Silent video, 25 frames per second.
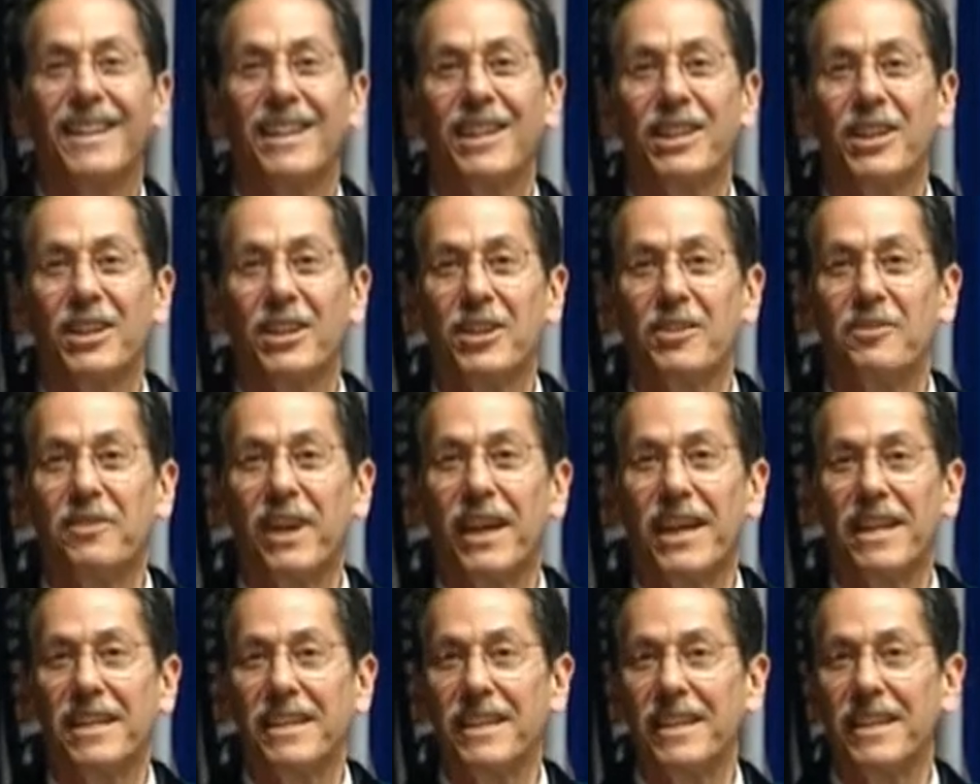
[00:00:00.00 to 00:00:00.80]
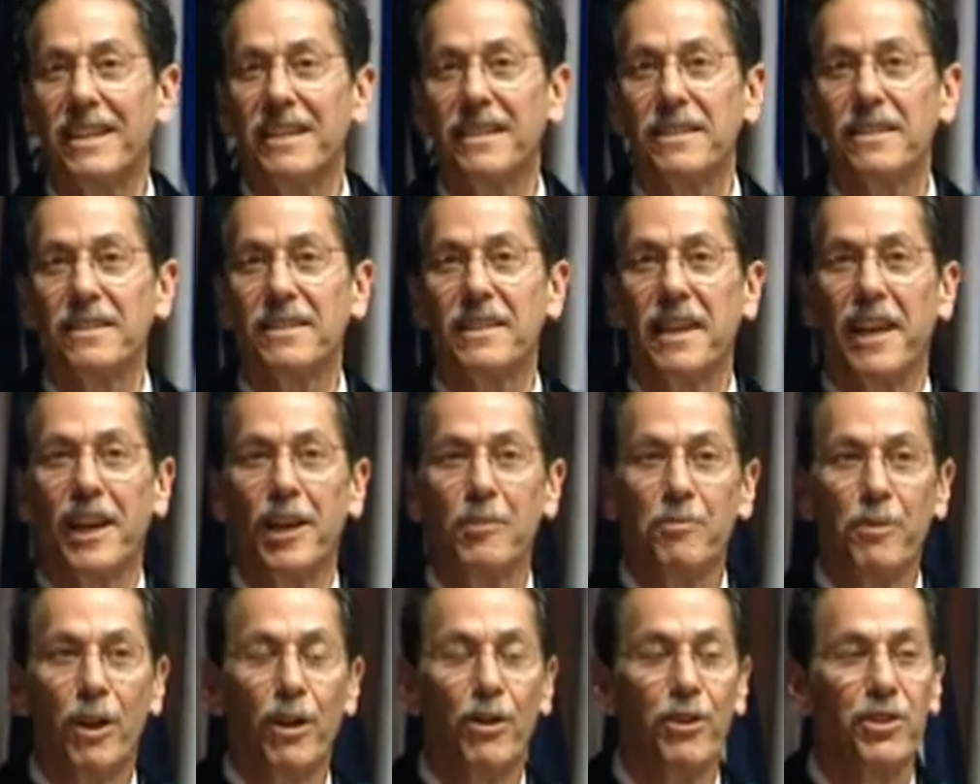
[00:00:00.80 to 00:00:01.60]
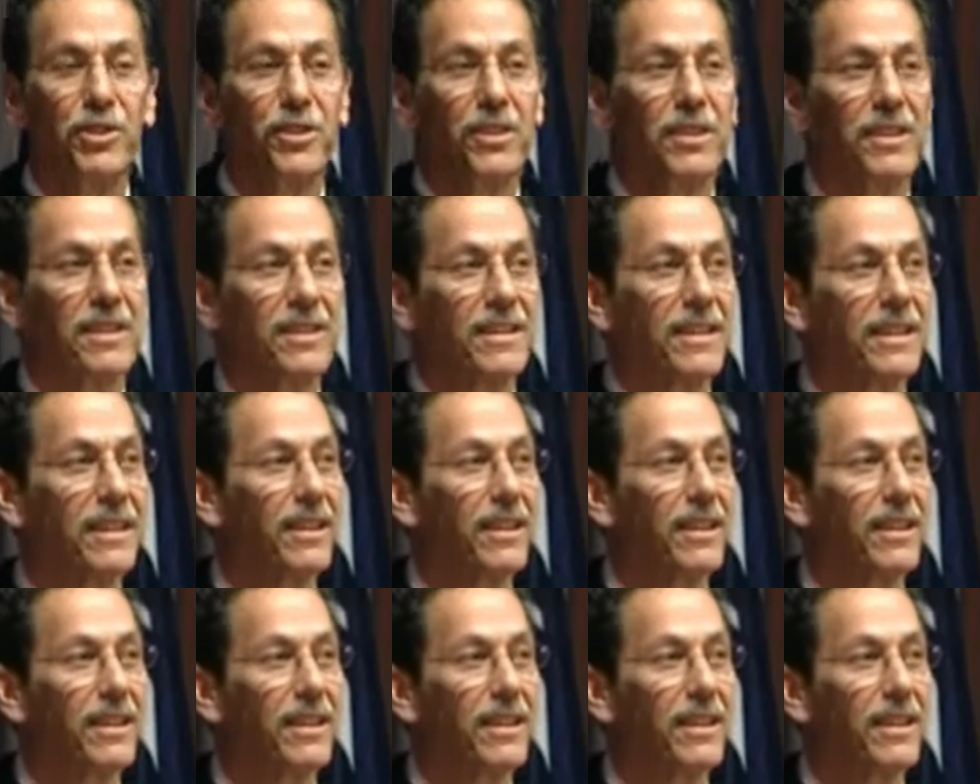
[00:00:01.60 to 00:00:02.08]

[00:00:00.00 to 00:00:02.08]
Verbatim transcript: uh, of ideas and emotions.